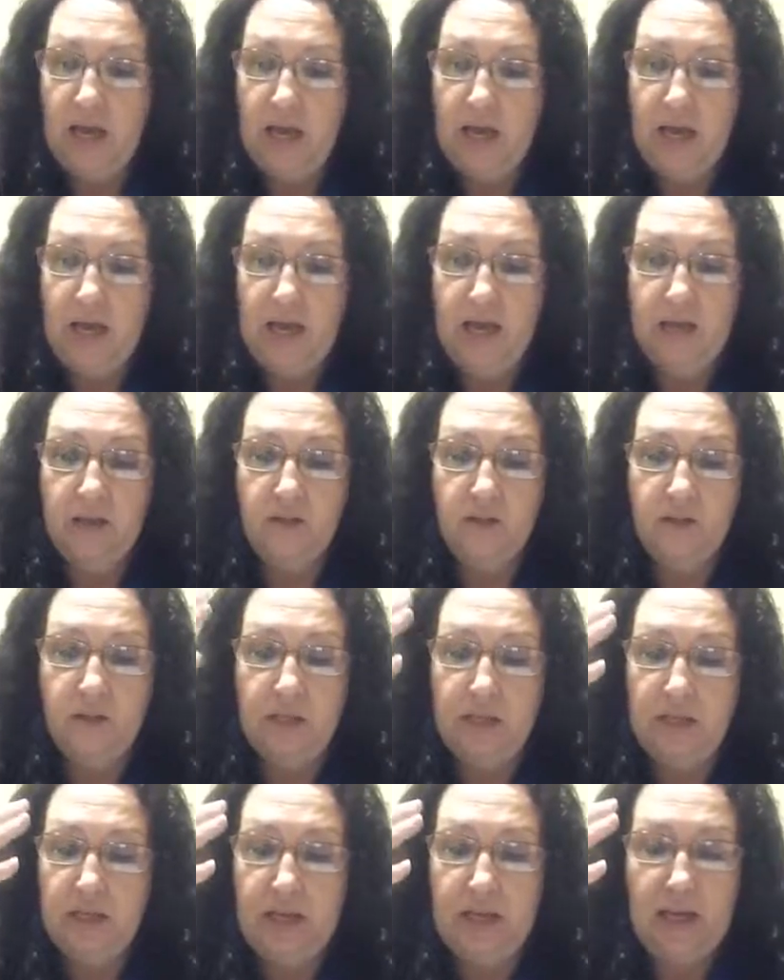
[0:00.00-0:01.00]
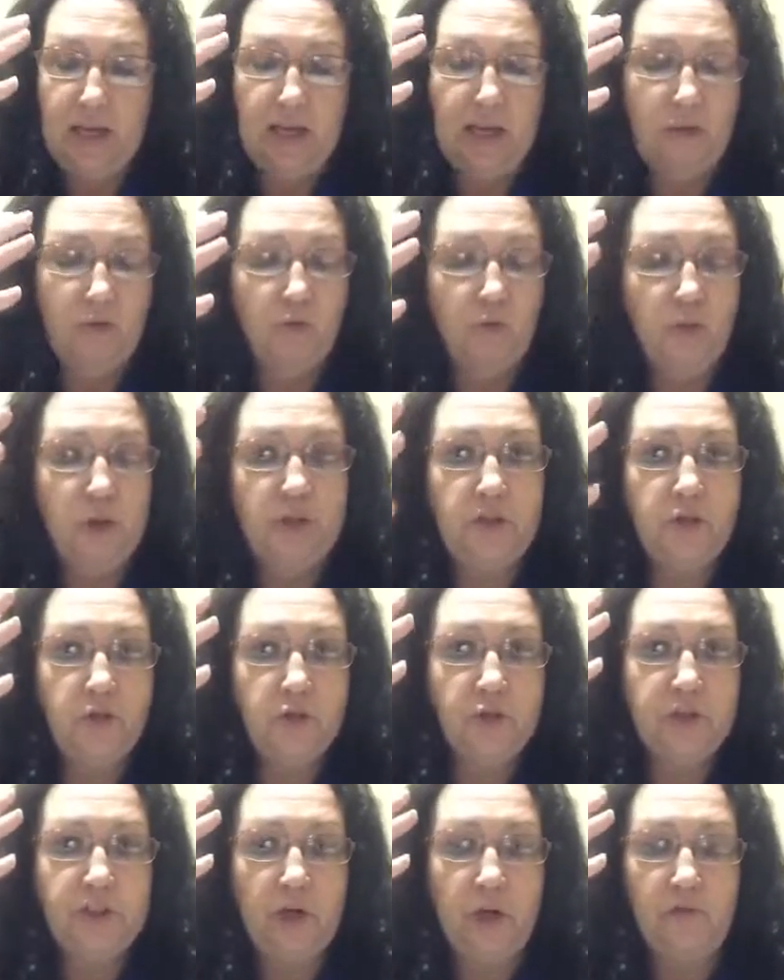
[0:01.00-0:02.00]
and ridding
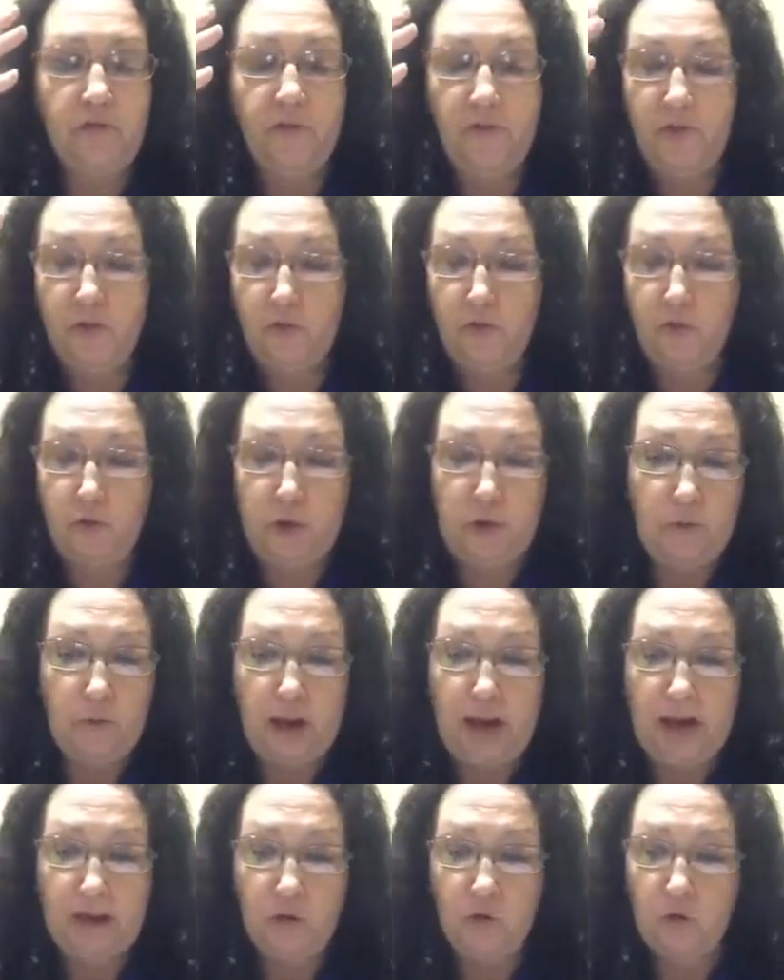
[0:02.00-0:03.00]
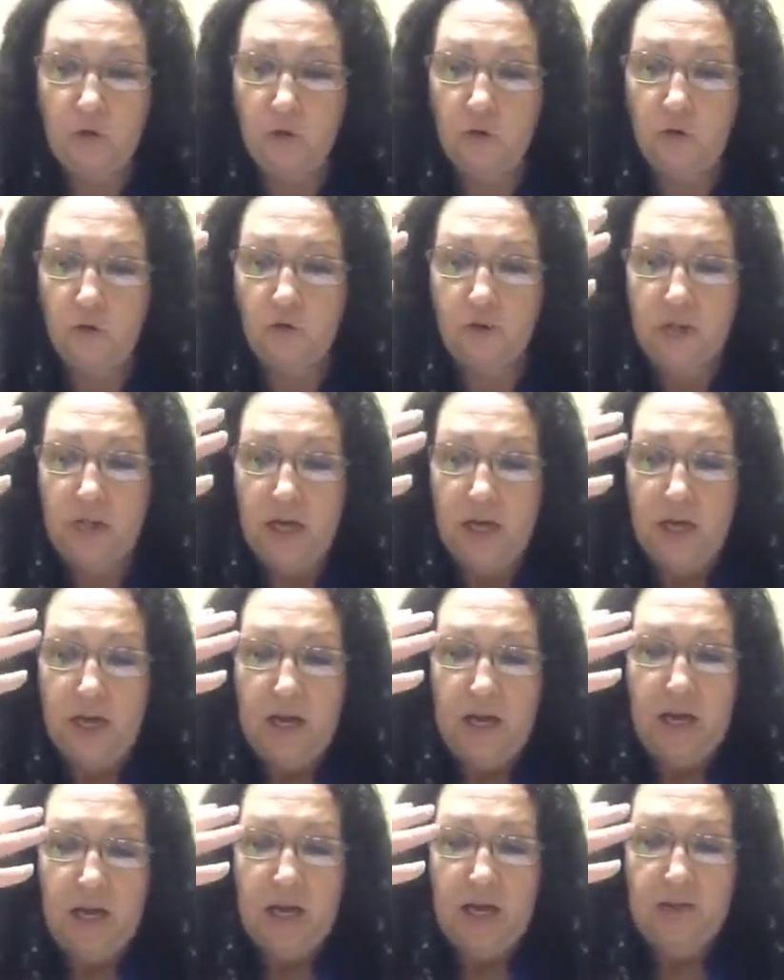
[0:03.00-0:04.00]
yourself of the free radicals
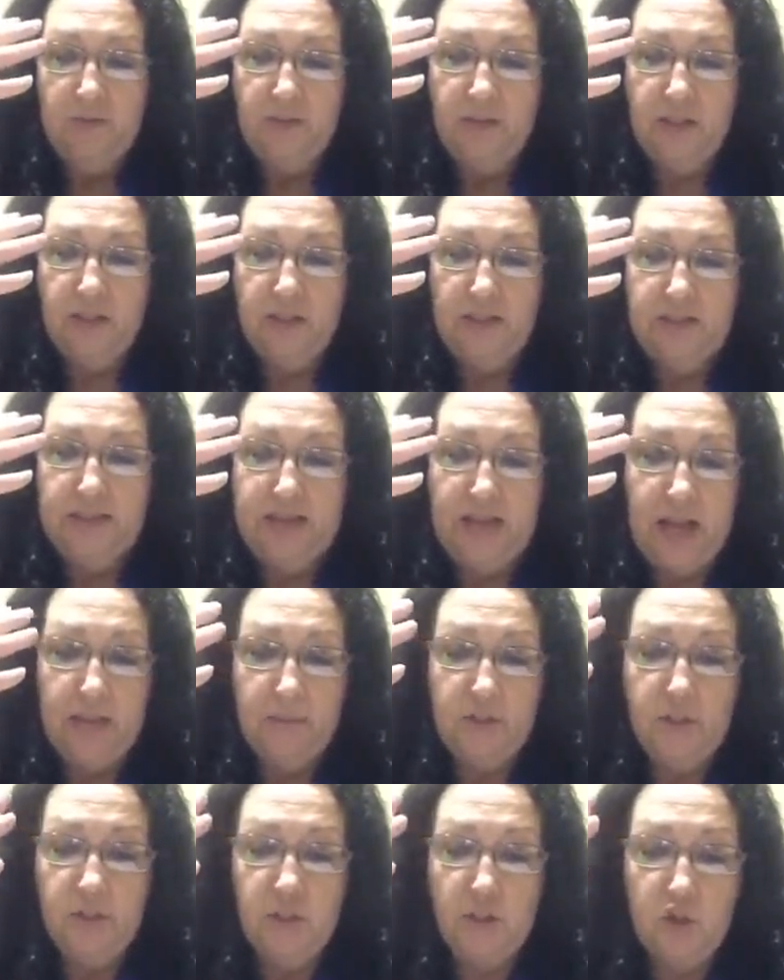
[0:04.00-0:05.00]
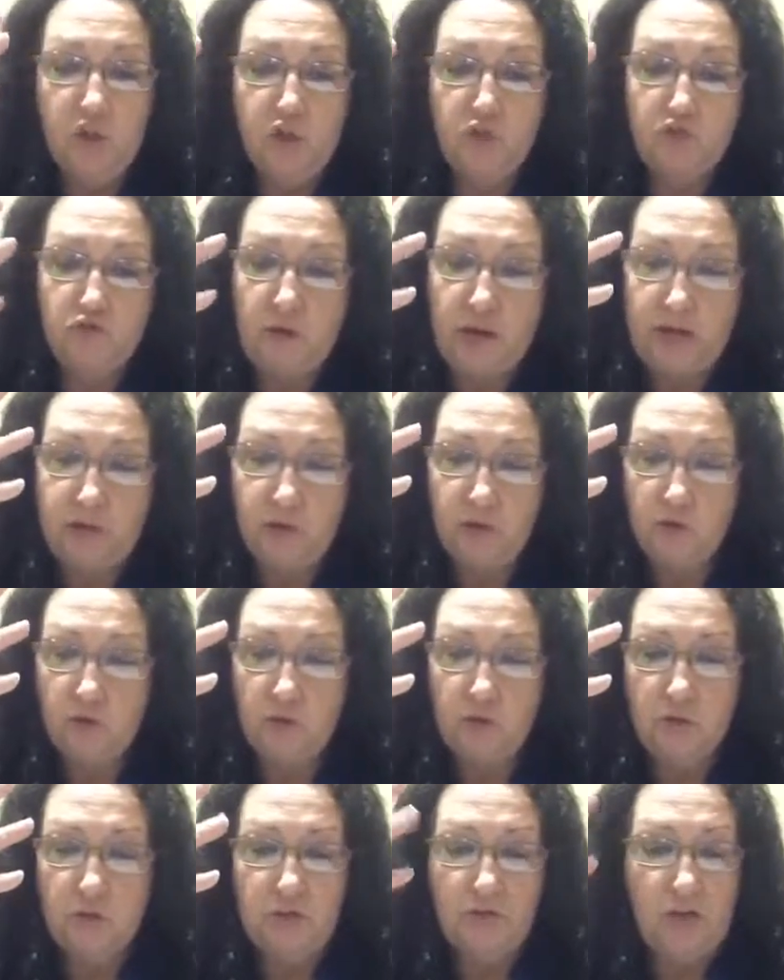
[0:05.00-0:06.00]
and the damaging
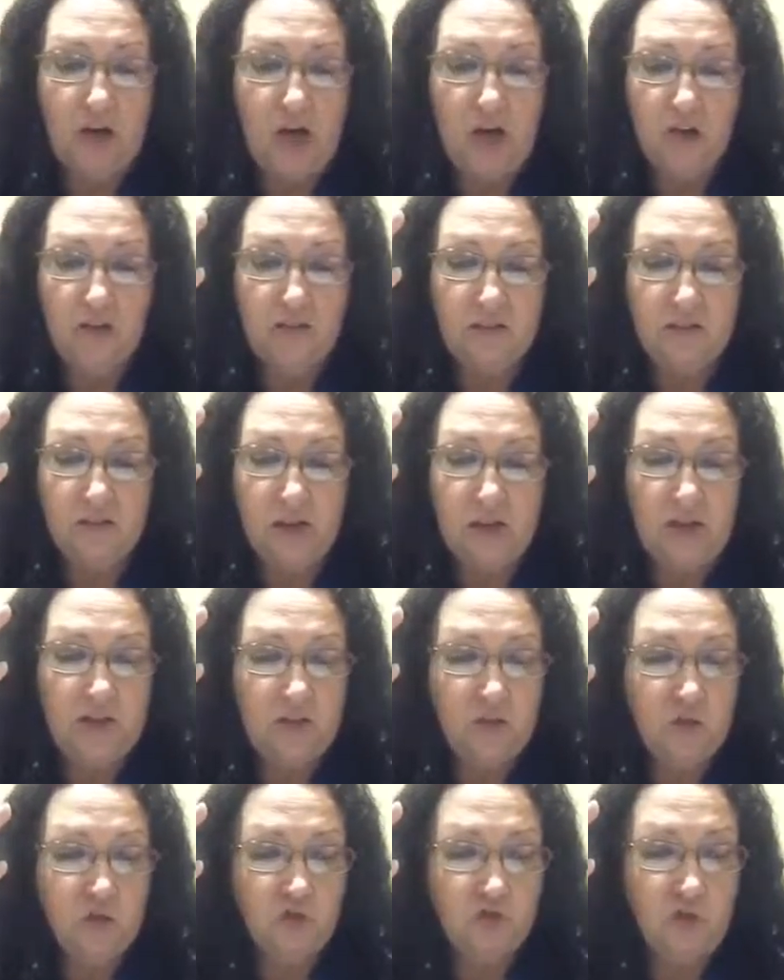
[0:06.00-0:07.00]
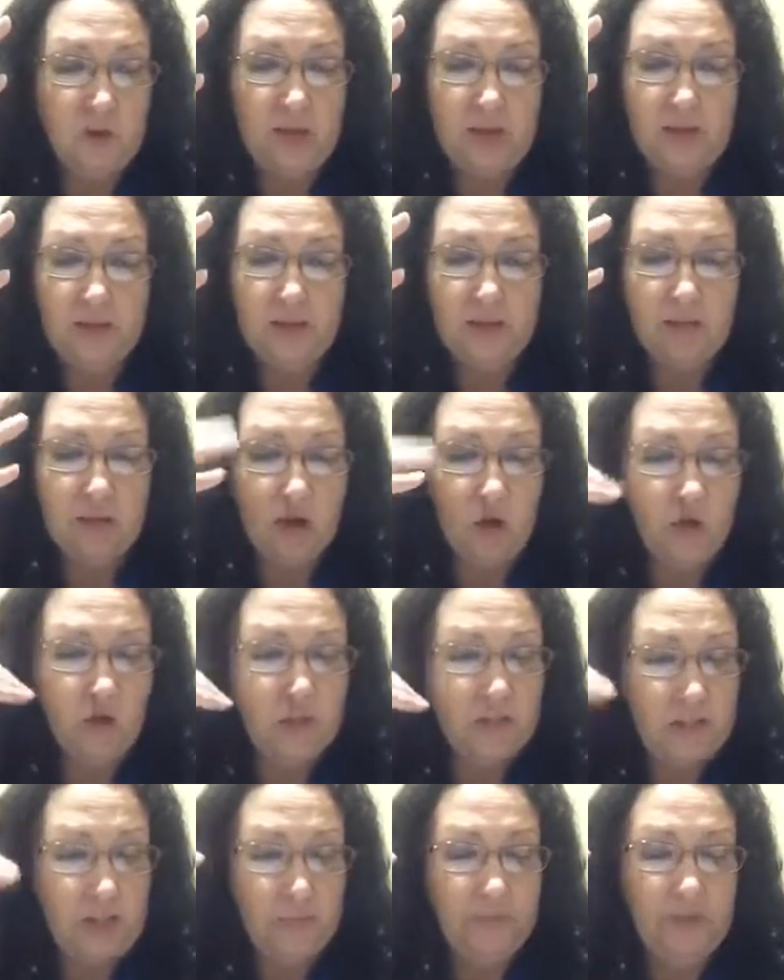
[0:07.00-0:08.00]
stressors and the oxidized stress are
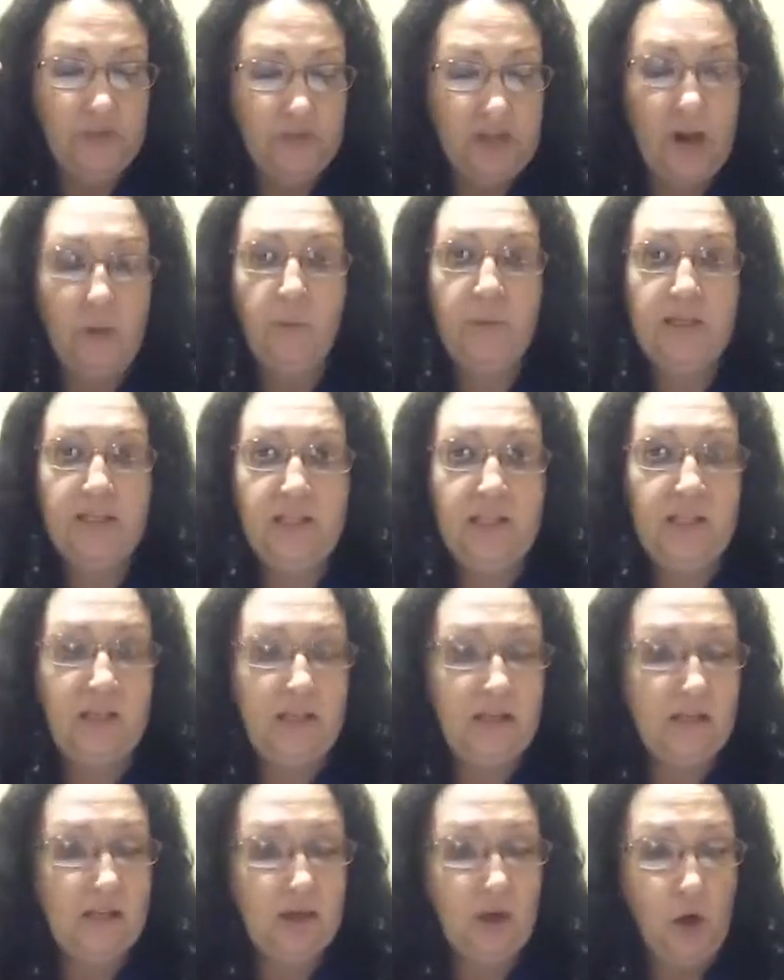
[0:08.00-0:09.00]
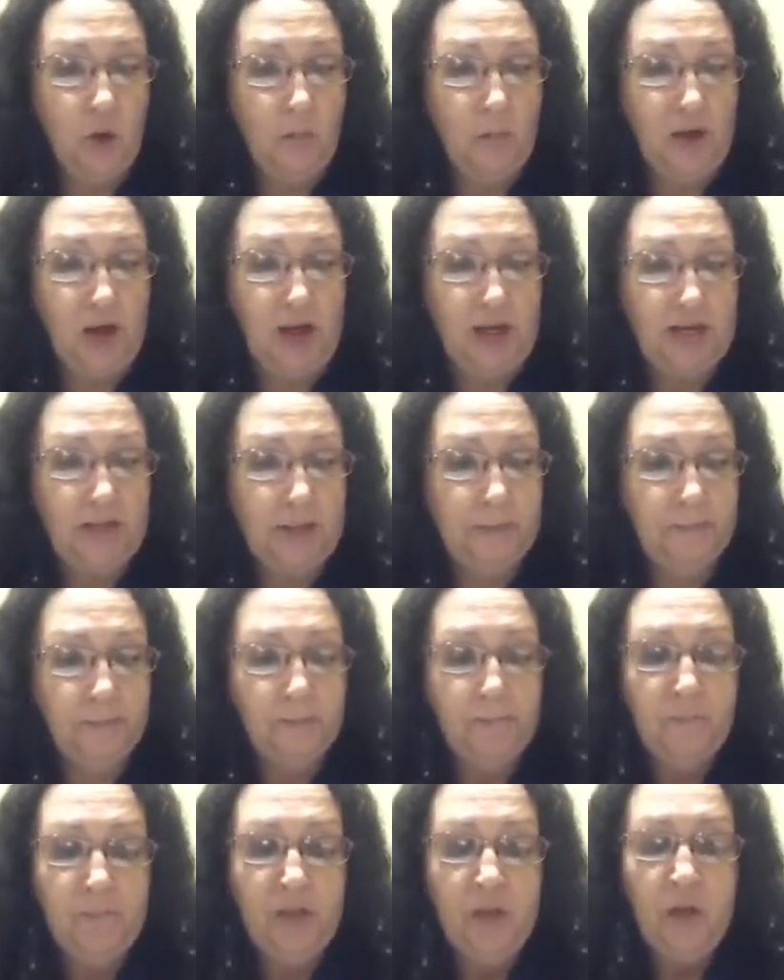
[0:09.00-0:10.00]
something that we need in our body.
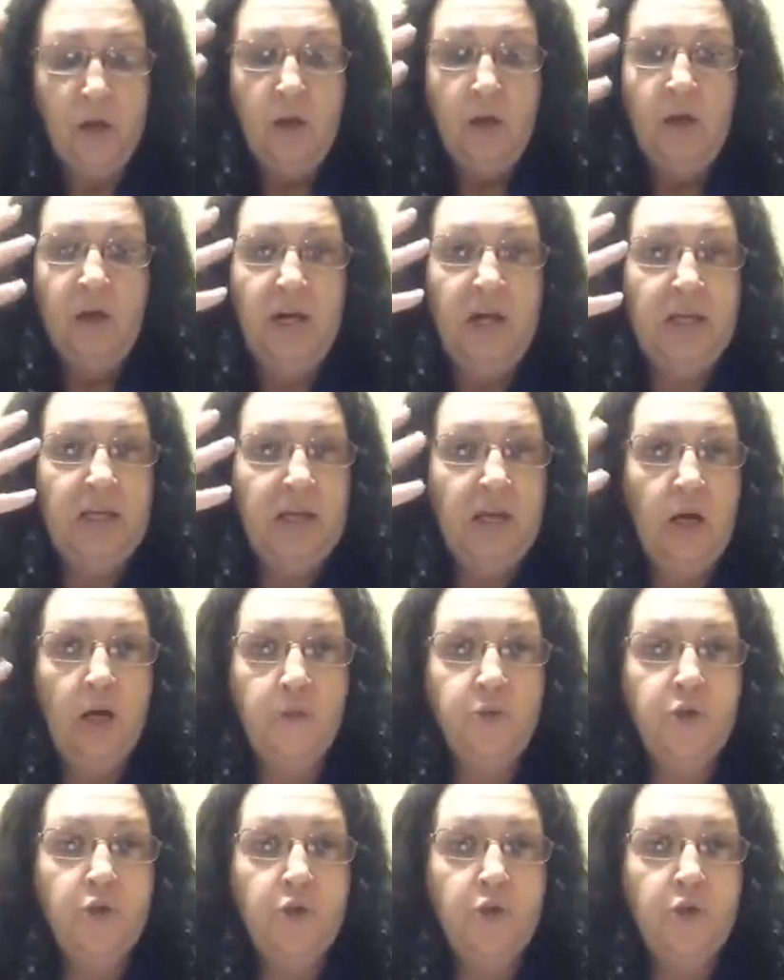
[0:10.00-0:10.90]
And it helps you